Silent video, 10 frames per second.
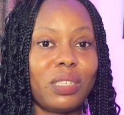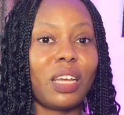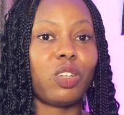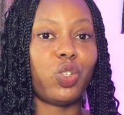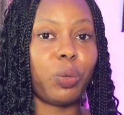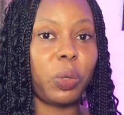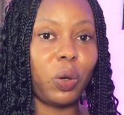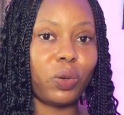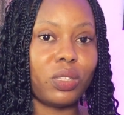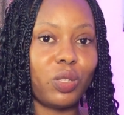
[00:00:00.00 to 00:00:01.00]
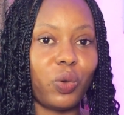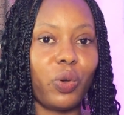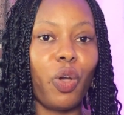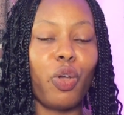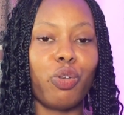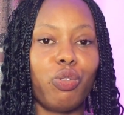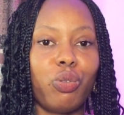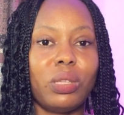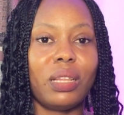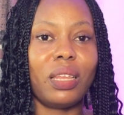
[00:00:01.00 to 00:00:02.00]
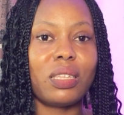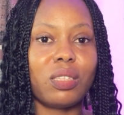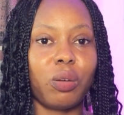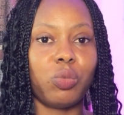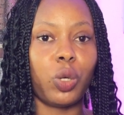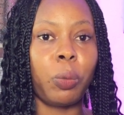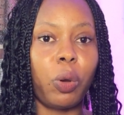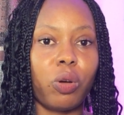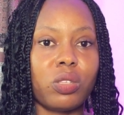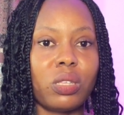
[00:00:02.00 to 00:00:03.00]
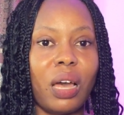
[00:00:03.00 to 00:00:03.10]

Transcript: These are jump cuts. So you delete some jump cuts.